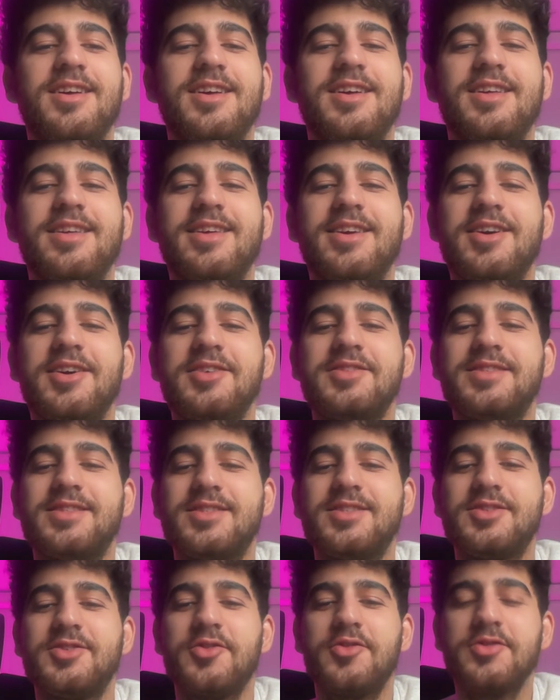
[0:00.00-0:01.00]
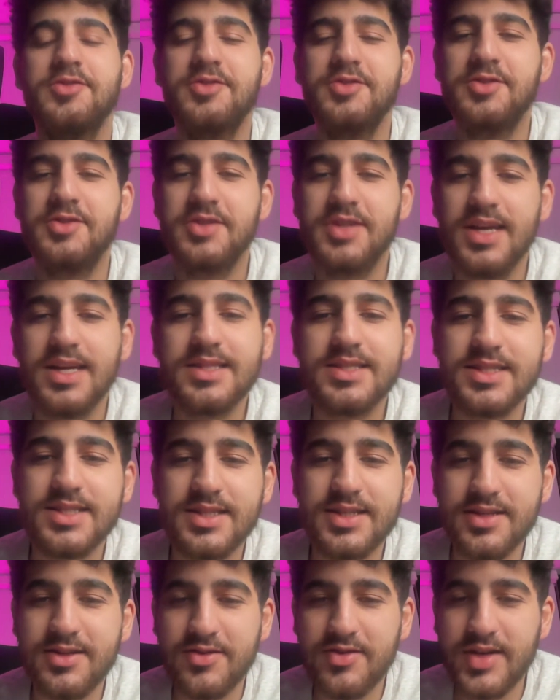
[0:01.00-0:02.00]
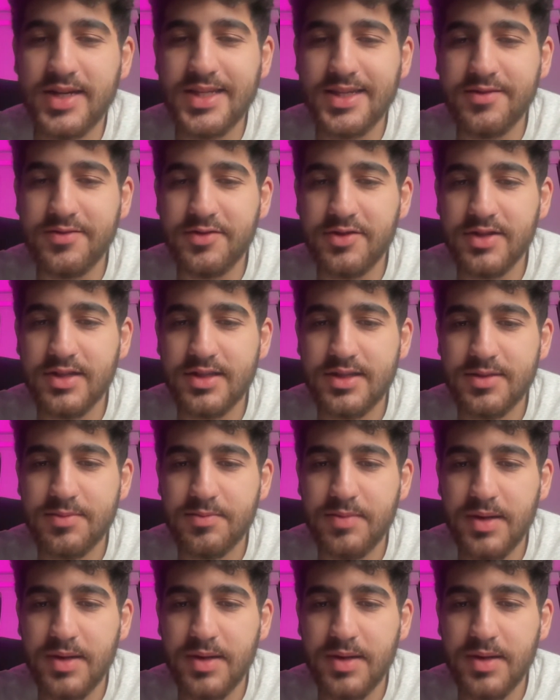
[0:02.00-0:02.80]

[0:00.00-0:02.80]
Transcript: Yeah, I told you to get ready for this.